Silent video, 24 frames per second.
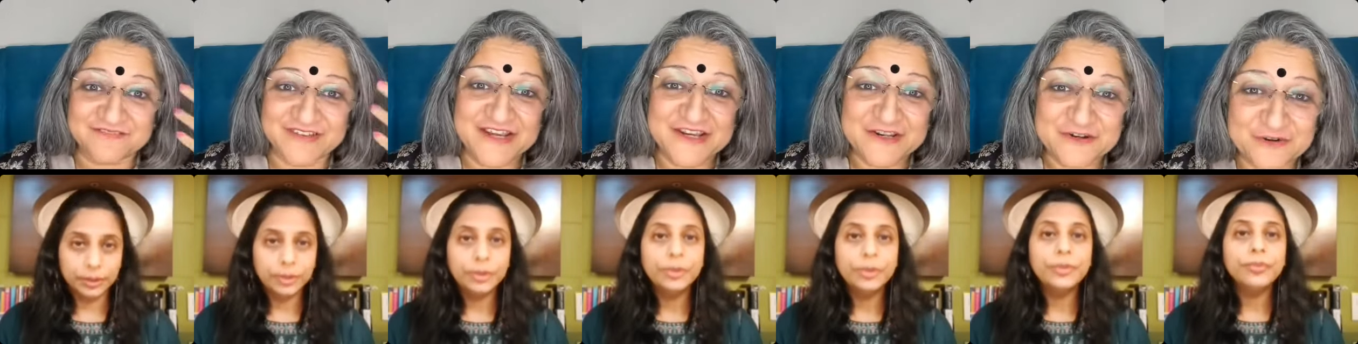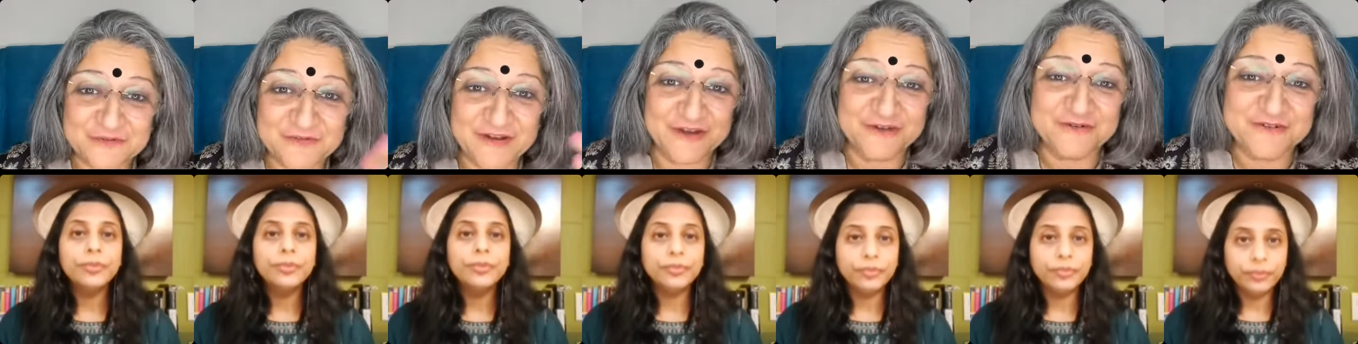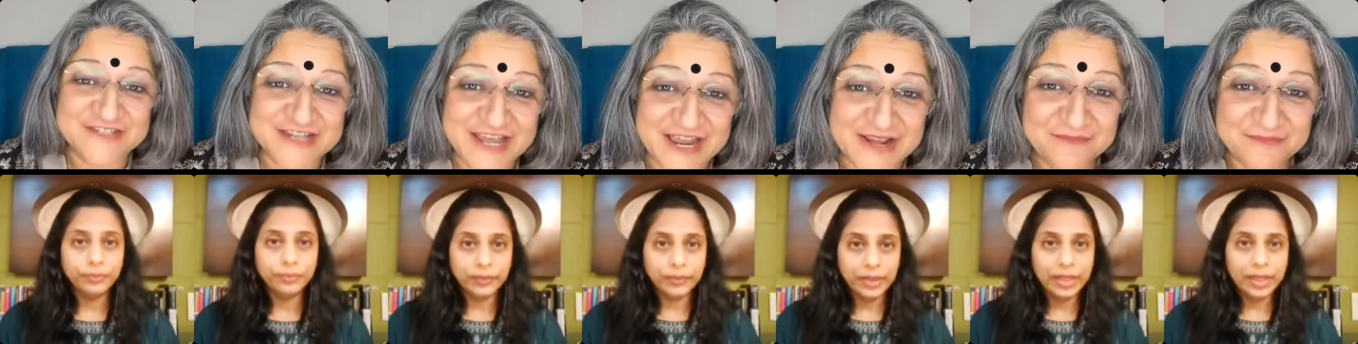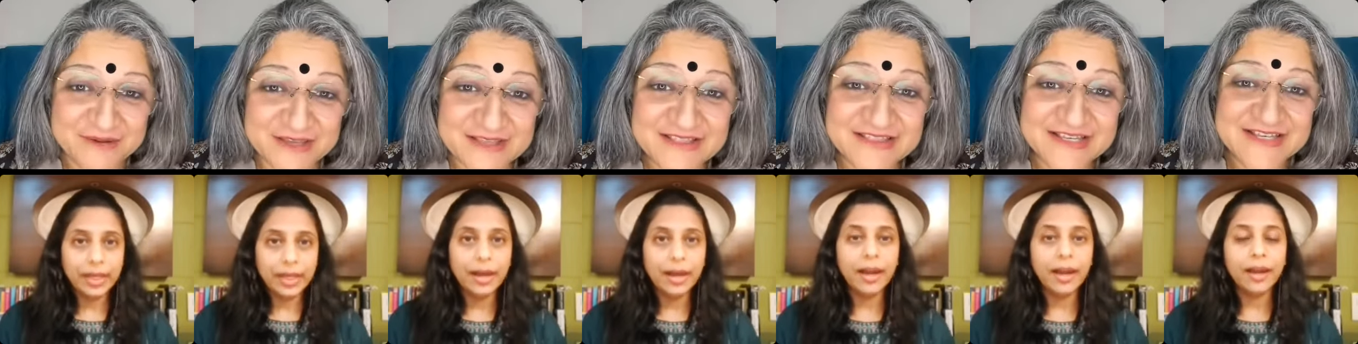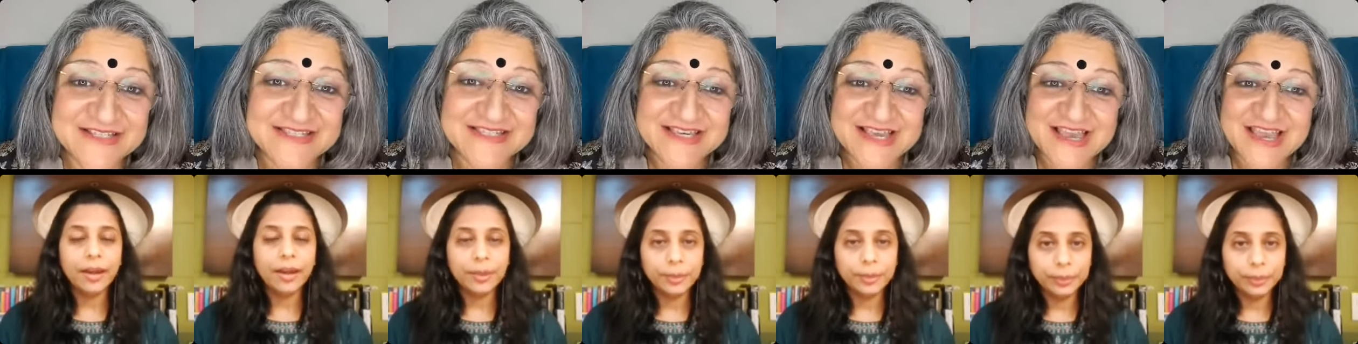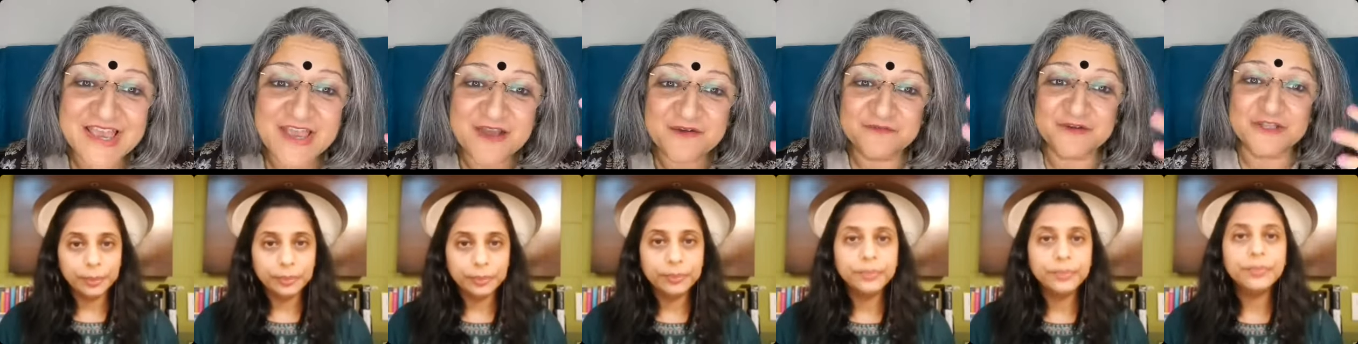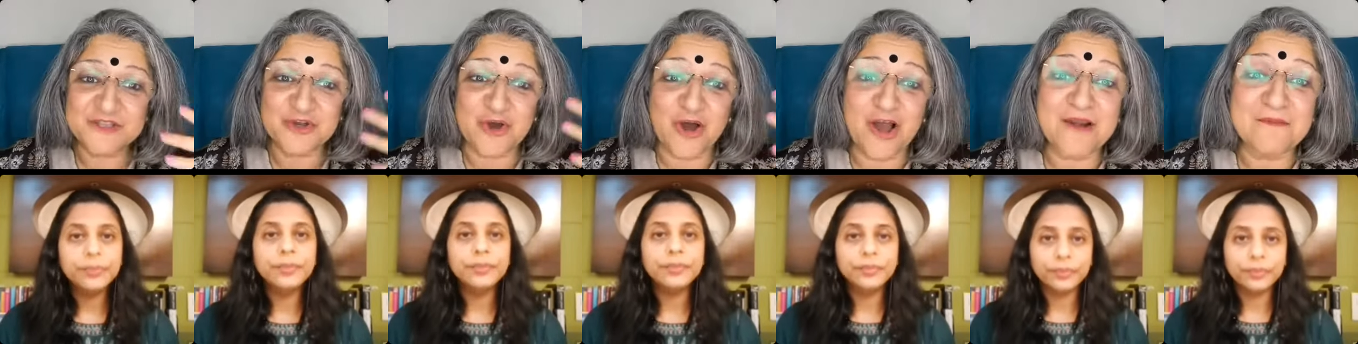Speaker 1: with all my conditioning also I'm
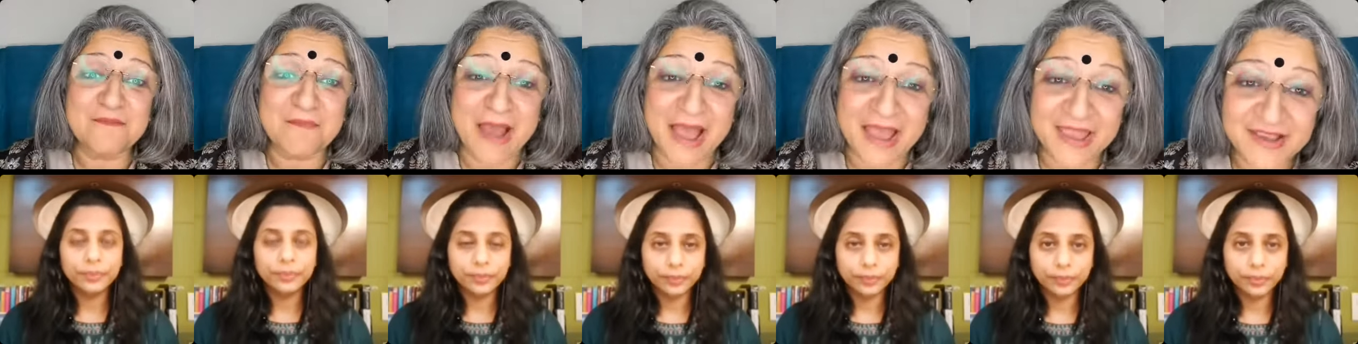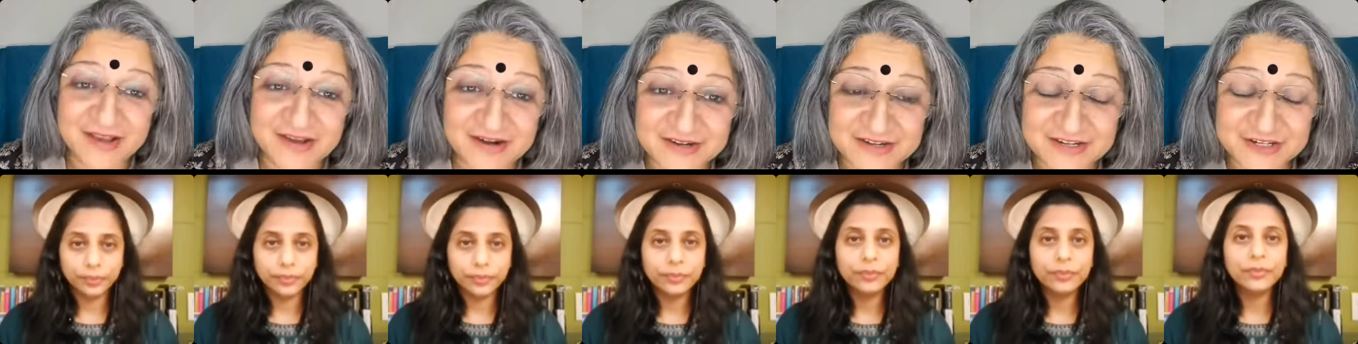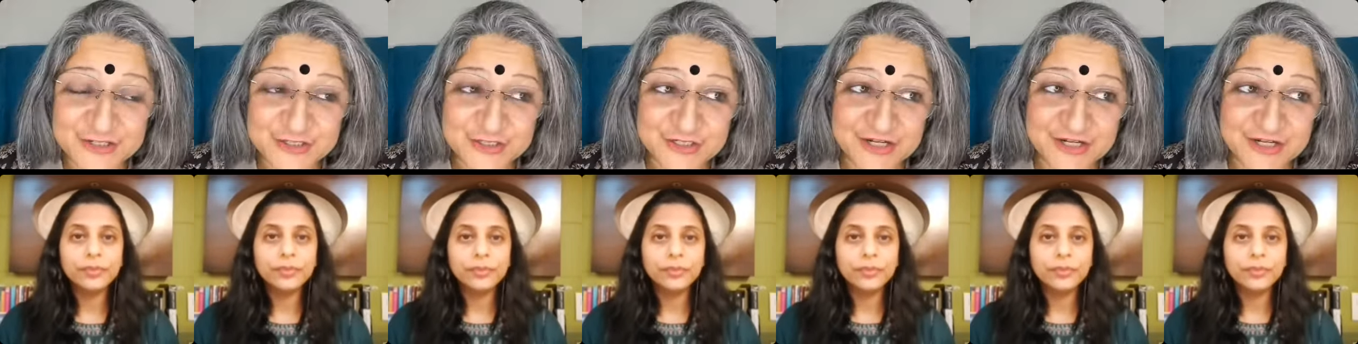thinking oh my god